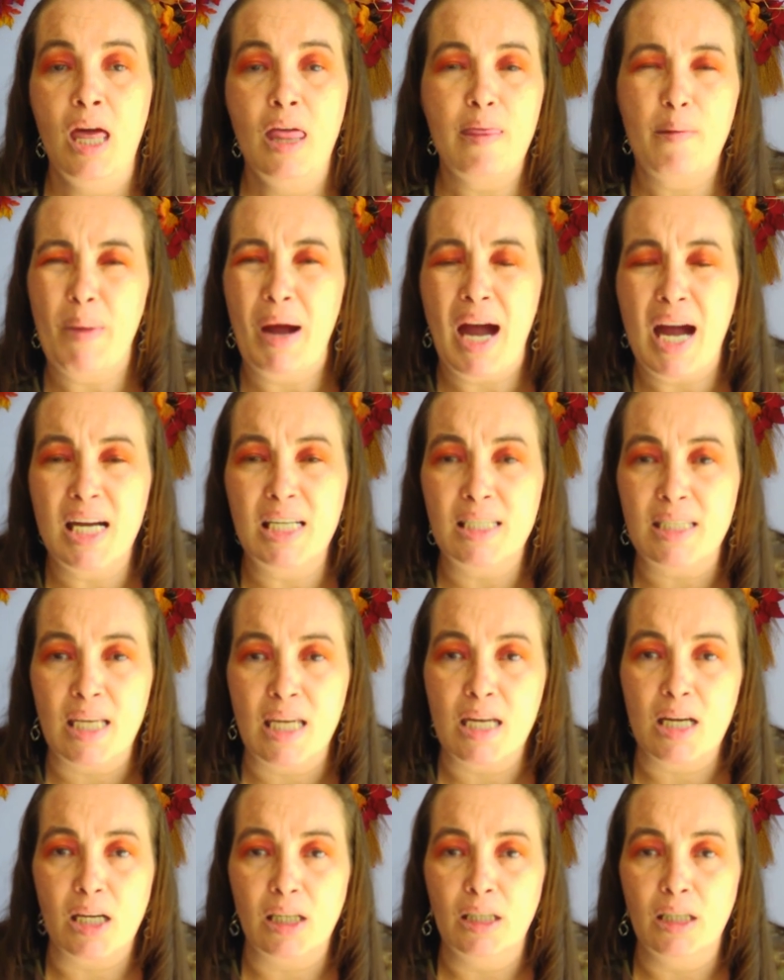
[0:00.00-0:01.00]
my eyes
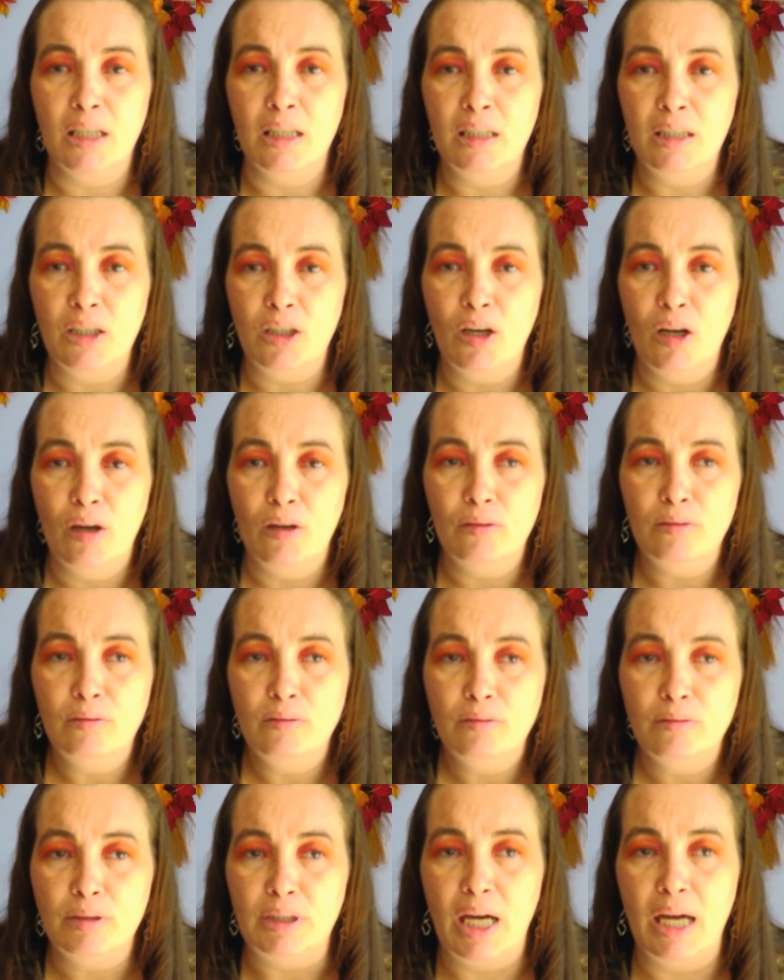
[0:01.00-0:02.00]
ain't gonna, you know,
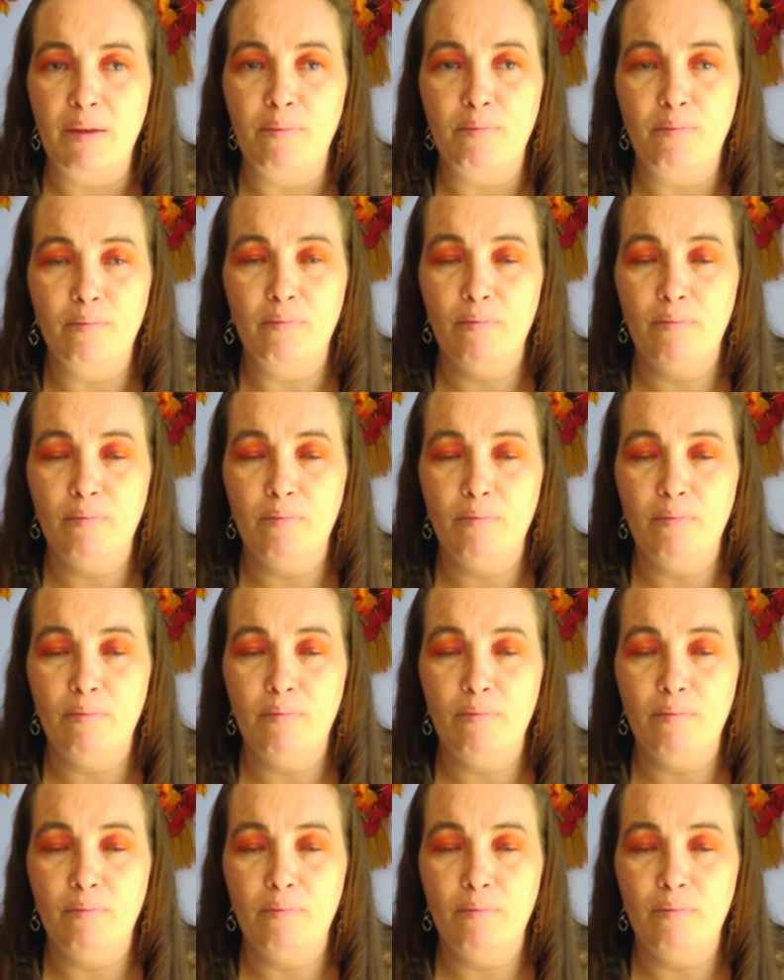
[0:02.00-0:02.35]
the